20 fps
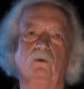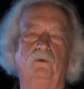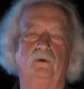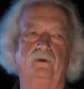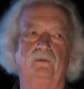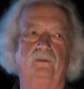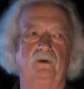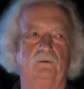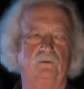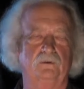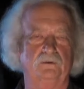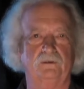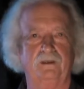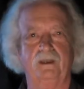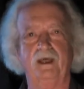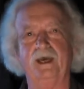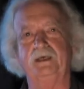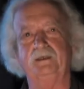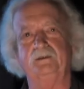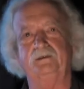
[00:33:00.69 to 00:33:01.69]
where there was
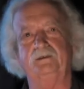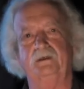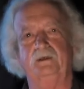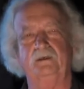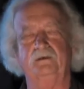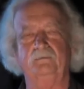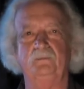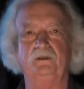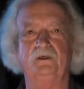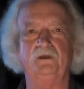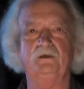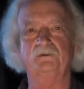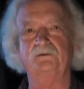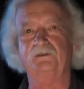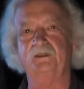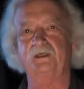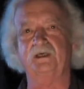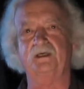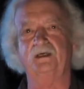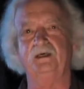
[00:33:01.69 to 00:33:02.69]
light and
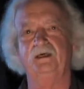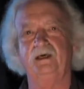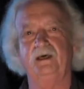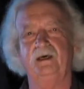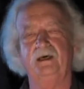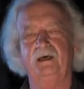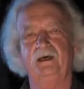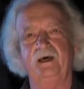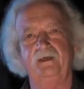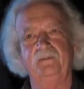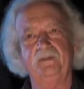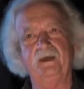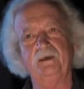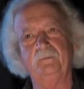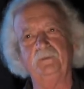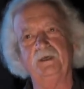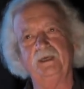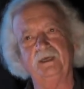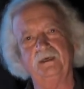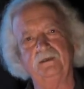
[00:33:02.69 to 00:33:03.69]
music, and they
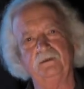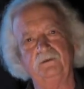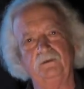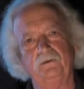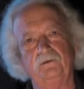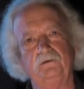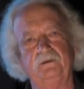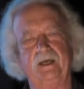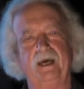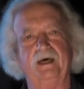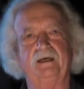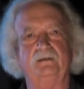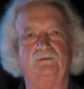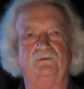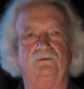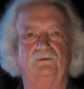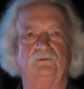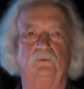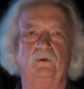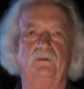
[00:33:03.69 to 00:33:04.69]
began to
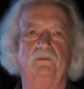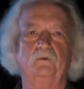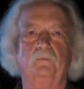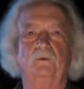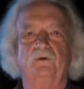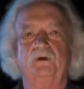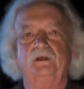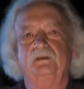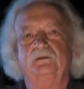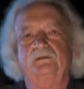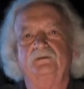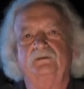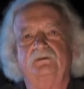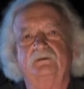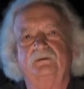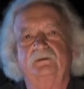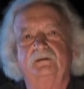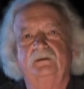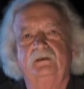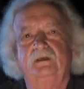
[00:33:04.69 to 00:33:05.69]
dance with the prince.